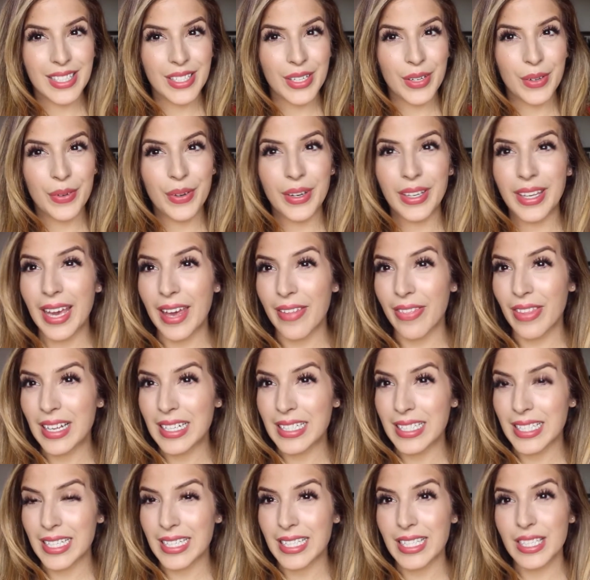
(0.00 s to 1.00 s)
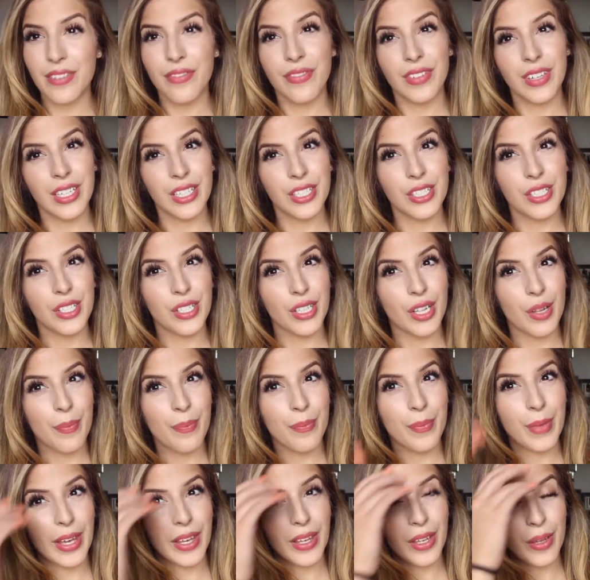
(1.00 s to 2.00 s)
So again, this is the finished
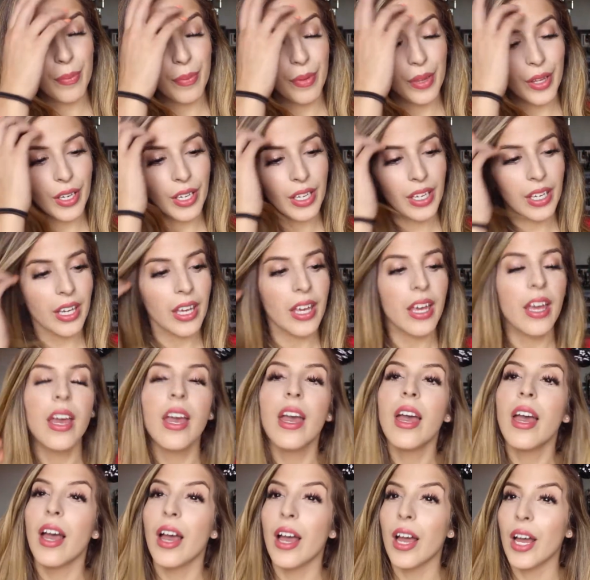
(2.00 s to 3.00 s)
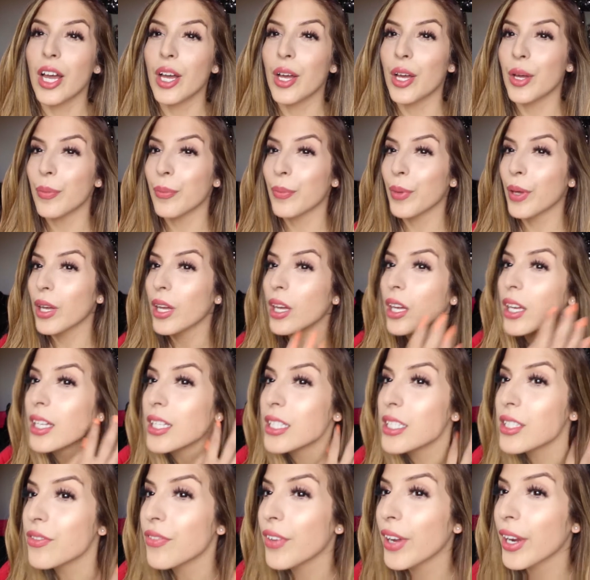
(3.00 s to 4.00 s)
makeup look. Um,
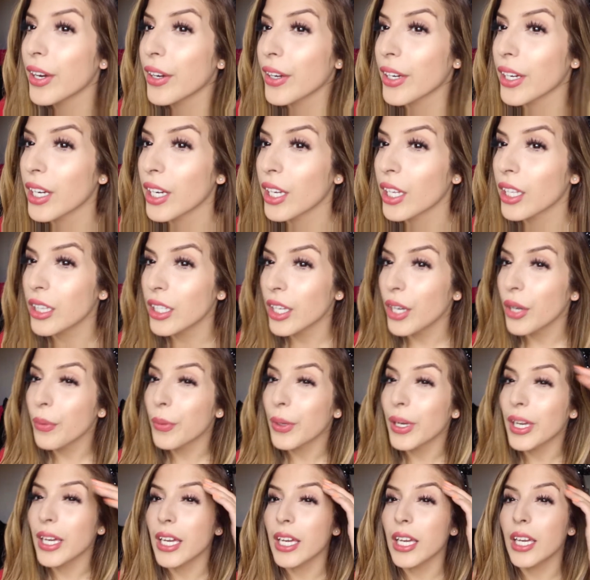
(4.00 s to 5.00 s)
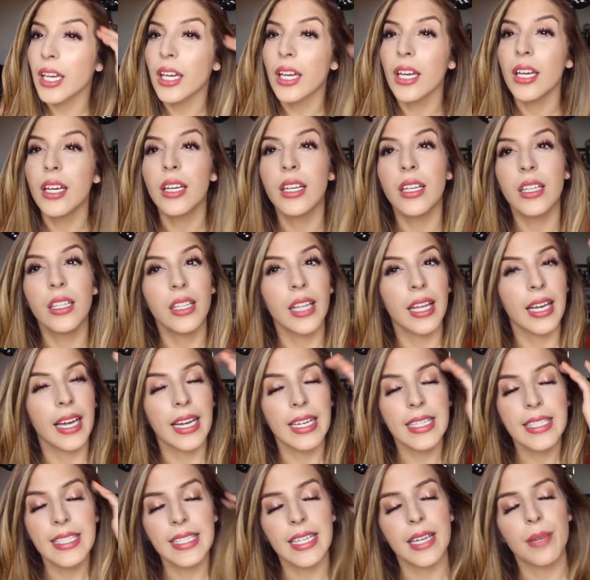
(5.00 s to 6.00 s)
it's very glowy, like
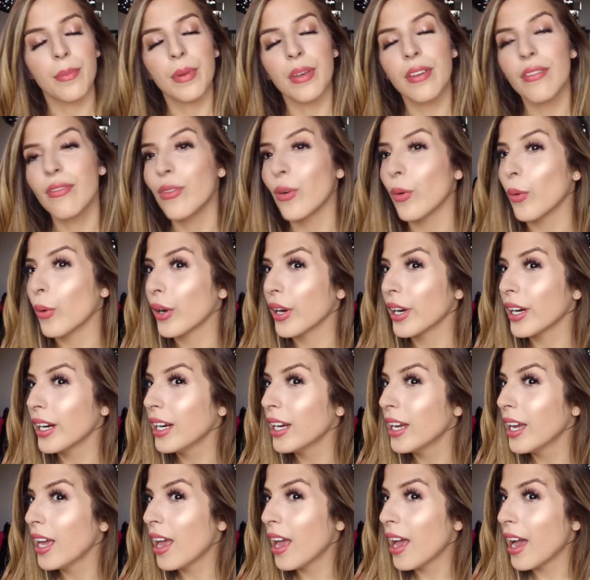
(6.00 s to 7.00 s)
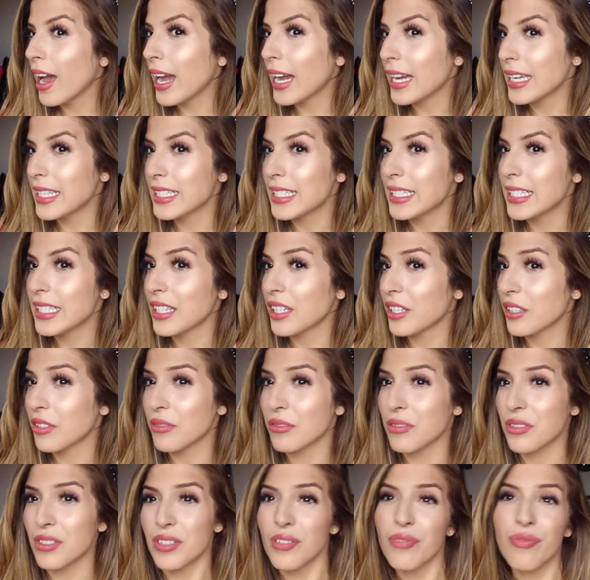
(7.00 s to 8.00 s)
I said before. I didn't
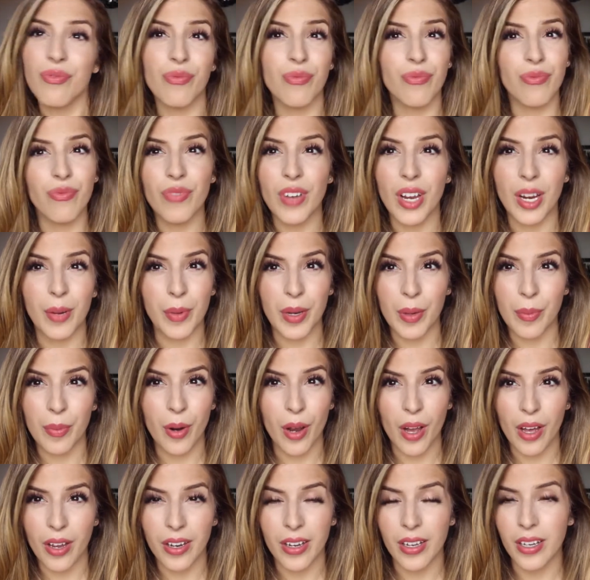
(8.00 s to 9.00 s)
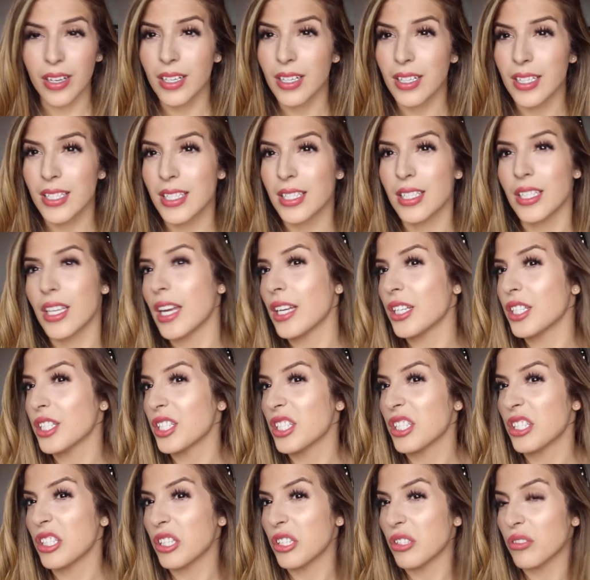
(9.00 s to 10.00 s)
use very many products. I
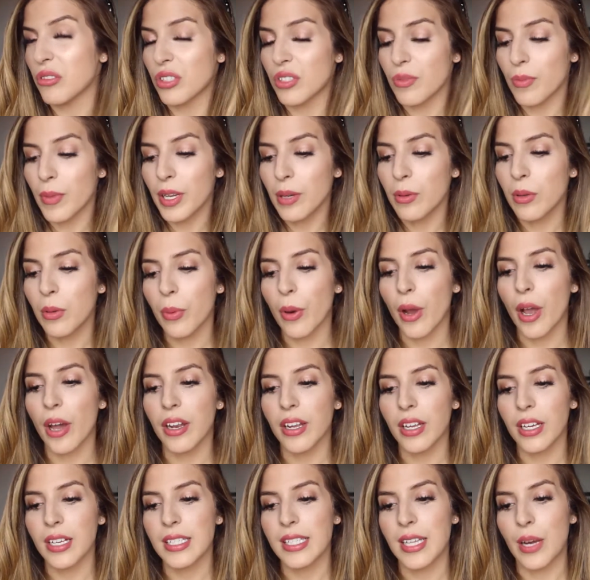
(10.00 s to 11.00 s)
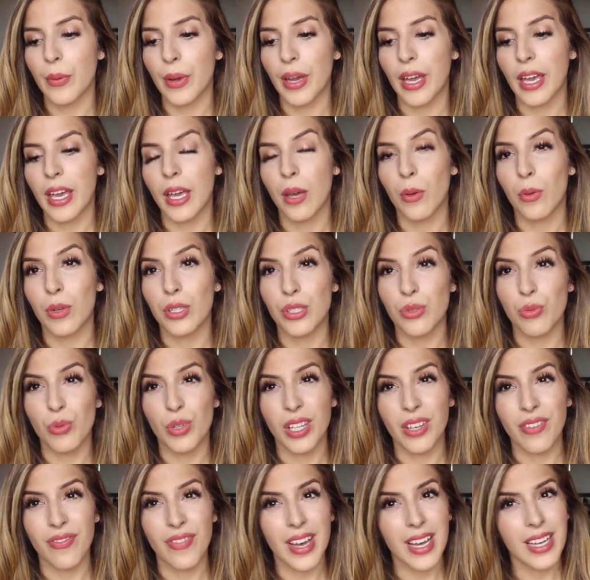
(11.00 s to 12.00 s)
just used minimal products. That way it was
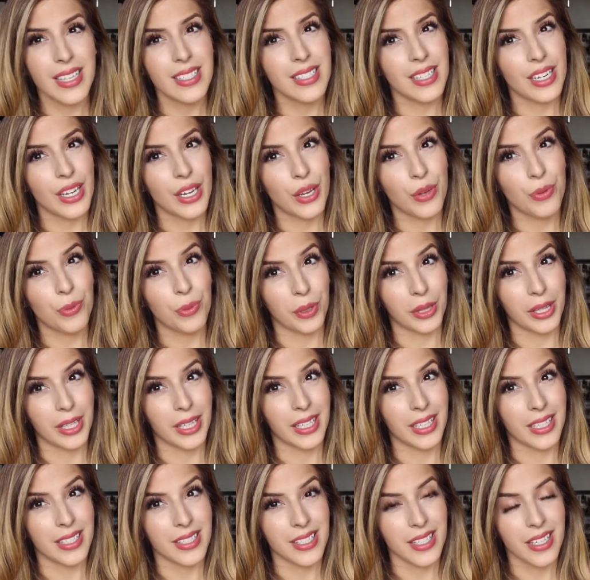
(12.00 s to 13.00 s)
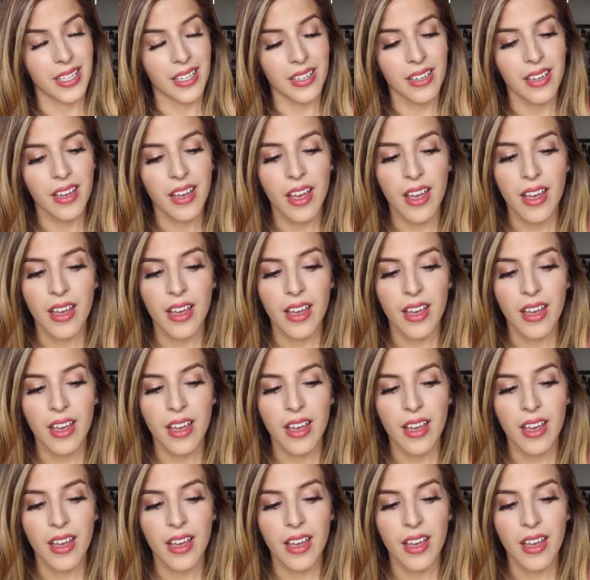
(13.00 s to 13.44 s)
really fast and really easy.